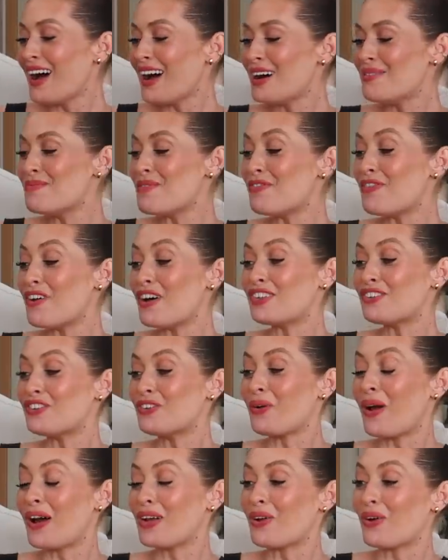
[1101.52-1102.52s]
um, first of
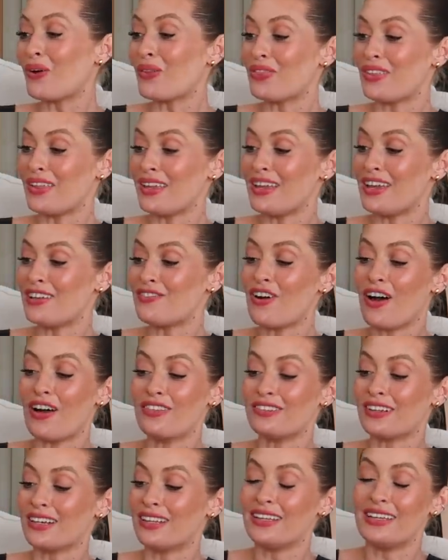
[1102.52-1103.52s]
all, I got the
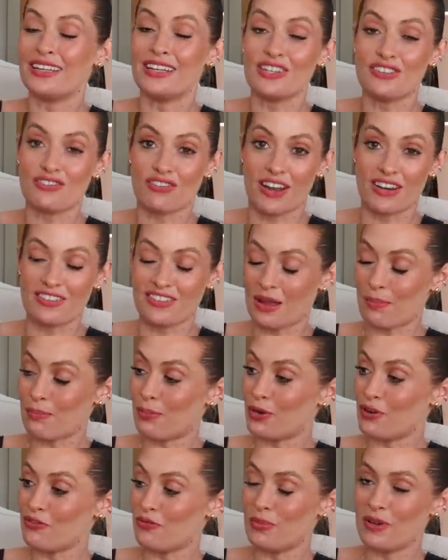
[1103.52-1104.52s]
Advanced Clean Dry
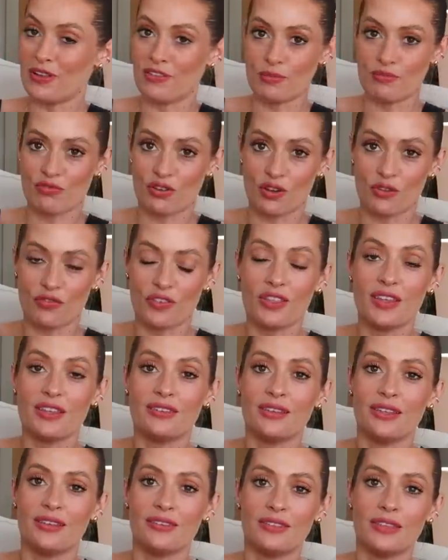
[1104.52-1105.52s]
Shampoo from Living Proof. This
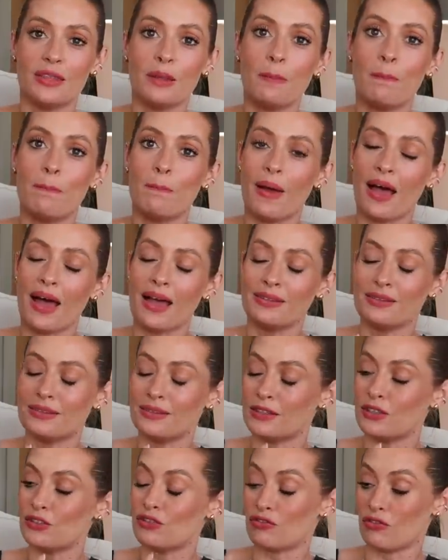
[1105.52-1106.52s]
is the
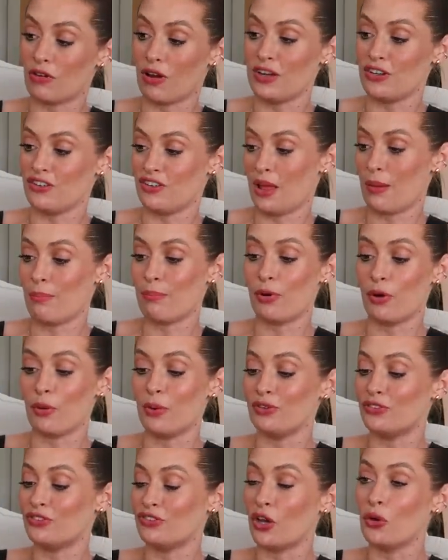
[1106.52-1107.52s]
best dry shampoo.
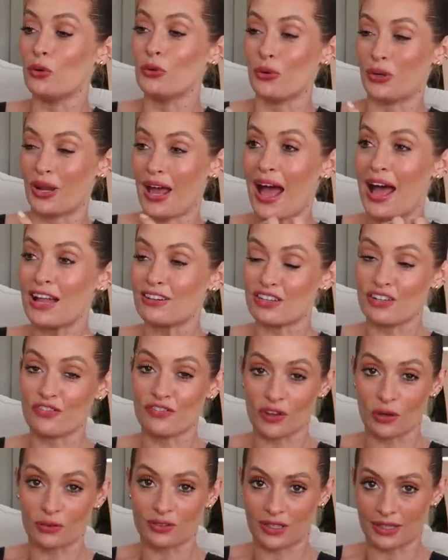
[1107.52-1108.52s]
It's so good. It actually
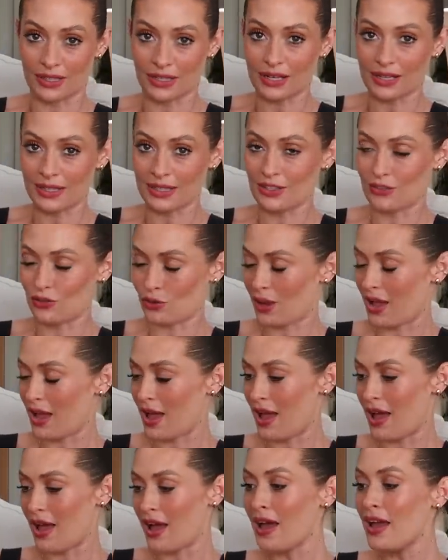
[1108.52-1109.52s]
feels like it cleans your
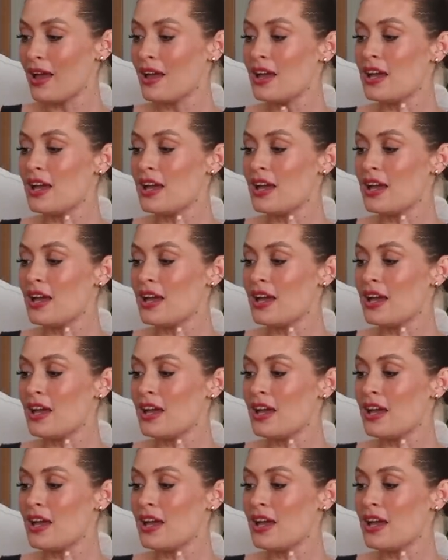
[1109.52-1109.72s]
hair.